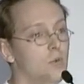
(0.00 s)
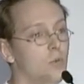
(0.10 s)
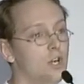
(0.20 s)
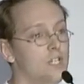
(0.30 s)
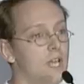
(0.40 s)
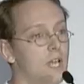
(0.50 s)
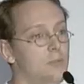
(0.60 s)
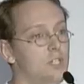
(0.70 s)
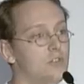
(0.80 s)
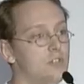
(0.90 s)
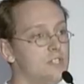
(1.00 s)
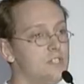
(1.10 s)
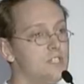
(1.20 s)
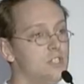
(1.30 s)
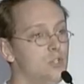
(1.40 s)
where the IP address
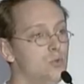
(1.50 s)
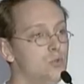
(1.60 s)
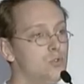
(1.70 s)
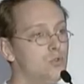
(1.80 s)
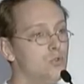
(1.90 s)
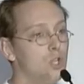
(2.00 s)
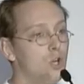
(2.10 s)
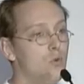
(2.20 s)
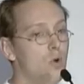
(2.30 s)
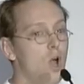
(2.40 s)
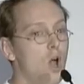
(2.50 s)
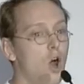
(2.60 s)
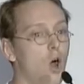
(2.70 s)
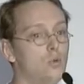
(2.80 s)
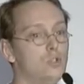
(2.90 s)
is used to know
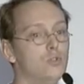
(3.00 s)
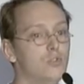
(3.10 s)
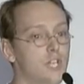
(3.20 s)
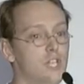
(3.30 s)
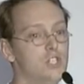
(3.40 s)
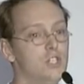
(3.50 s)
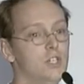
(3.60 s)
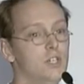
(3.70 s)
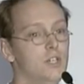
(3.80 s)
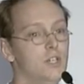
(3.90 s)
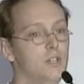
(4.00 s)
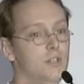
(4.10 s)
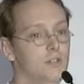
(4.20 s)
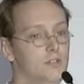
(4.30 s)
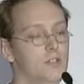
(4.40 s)
how to reach
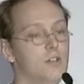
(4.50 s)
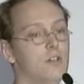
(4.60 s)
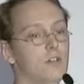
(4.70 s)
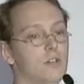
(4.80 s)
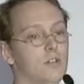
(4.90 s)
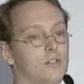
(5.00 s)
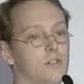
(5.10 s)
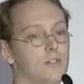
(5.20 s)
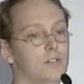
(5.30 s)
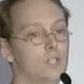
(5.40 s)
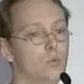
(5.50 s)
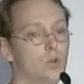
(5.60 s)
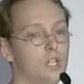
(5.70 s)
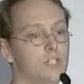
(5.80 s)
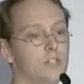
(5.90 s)
the
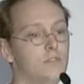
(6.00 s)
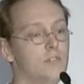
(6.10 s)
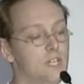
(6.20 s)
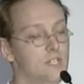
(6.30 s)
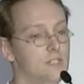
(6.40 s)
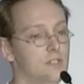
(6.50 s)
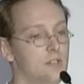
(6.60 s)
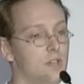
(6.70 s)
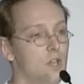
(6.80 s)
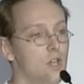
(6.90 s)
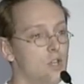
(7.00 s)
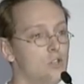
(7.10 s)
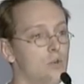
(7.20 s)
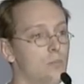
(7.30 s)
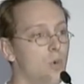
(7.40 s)
network interface.
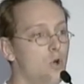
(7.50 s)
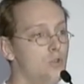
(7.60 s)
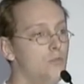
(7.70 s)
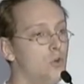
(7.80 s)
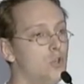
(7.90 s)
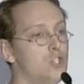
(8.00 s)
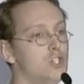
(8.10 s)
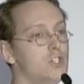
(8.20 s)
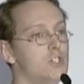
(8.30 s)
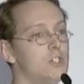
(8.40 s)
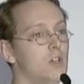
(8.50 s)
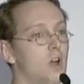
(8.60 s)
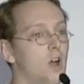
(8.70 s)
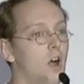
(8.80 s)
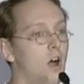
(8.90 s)
So both functions
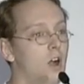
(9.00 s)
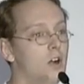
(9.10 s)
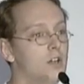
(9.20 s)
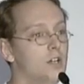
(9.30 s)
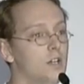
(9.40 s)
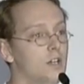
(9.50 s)
are